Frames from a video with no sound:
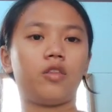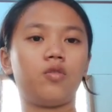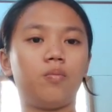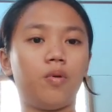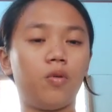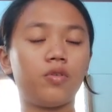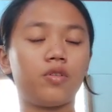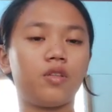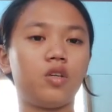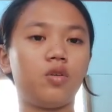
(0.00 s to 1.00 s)
to
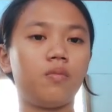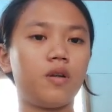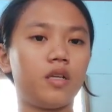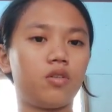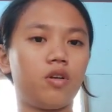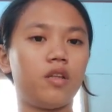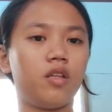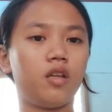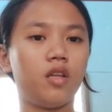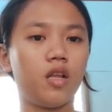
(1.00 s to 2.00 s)
both the numerator
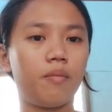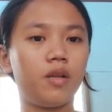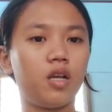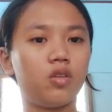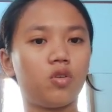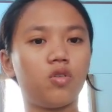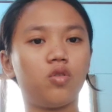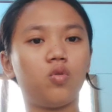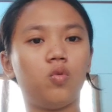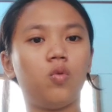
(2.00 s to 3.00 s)
and the denominator
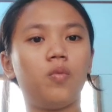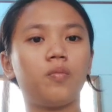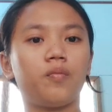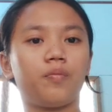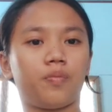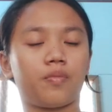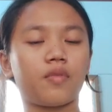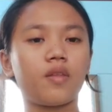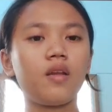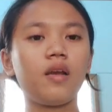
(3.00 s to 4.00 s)
to
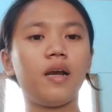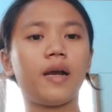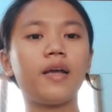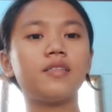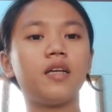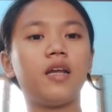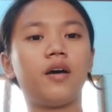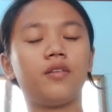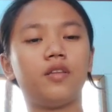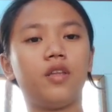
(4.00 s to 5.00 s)
cancel
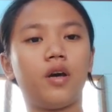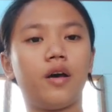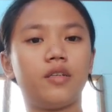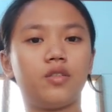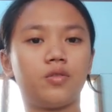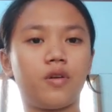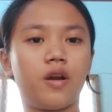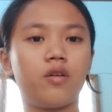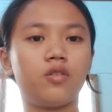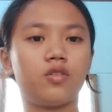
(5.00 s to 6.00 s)
out the
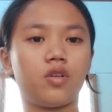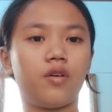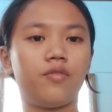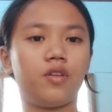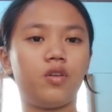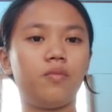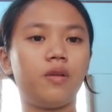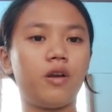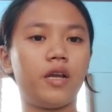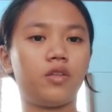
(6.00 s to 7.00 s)
square roots of the
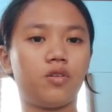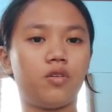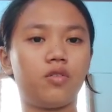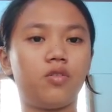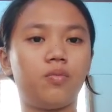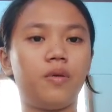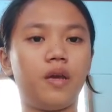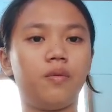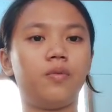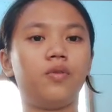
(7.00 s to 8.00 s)
numerator to
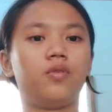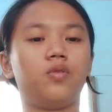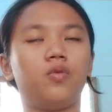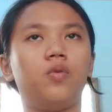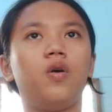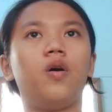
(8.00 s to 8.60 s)
be able to